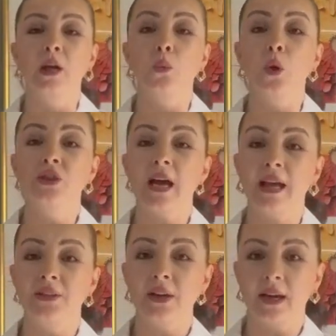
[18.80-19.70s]
what
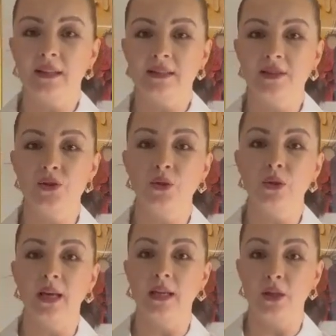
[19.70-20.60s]
other colors you
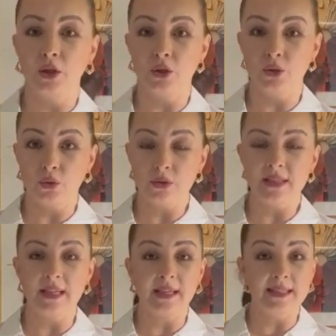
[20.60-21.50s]
can
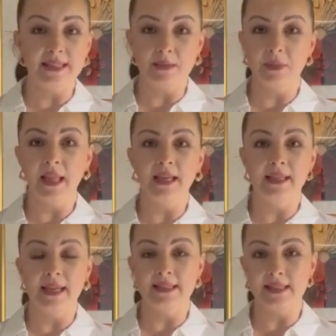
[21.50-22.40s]
use that are similar and
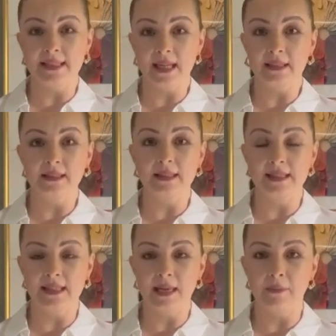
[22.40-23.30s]
has exactly the
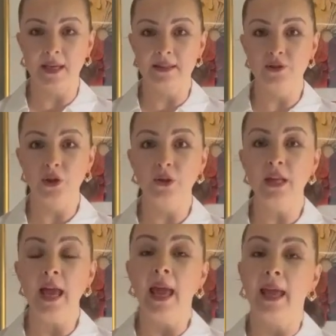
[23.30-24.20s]
same undertone.
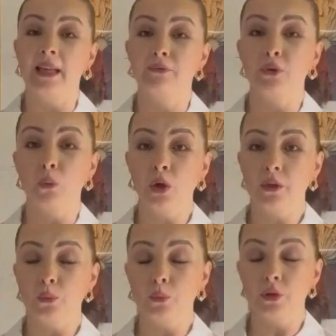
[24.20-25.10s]
And if you want
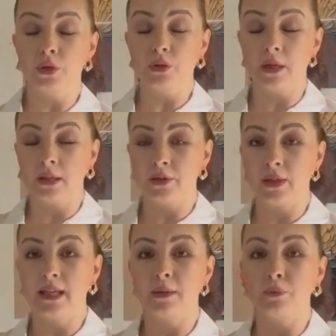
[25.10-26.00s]
to
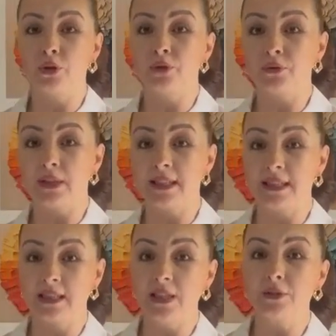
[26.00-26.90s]
create a beautiful
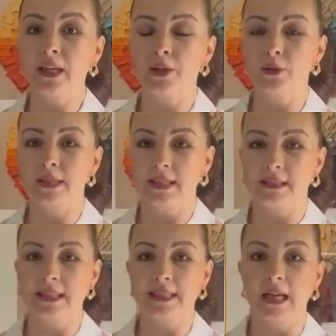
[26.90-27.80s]
exterior using
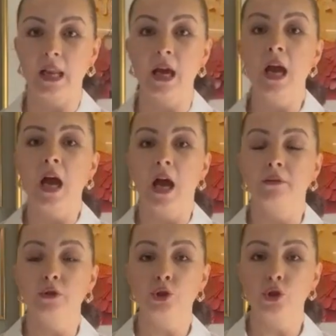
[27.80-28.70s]
this color, I
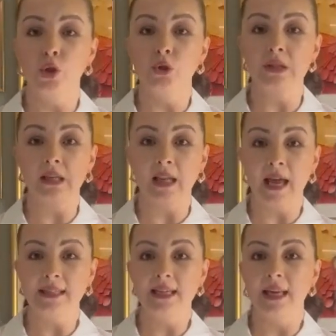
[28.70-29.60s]
will show you the
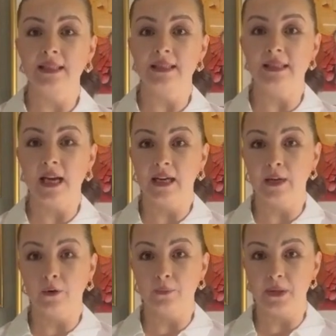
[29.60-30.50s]
lighter and the
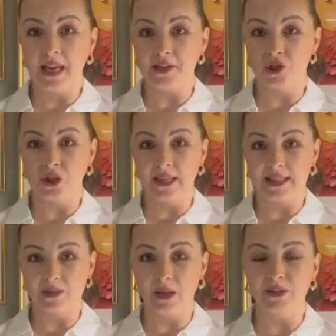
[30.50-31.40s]
darker combination
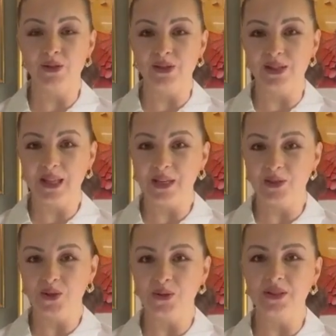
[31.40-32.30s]
as well. So stay
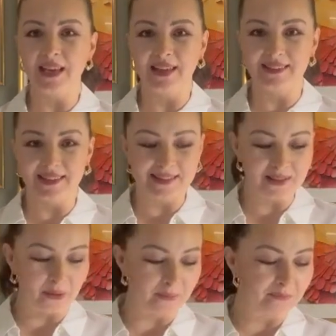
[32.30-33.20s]
tuned and let's go.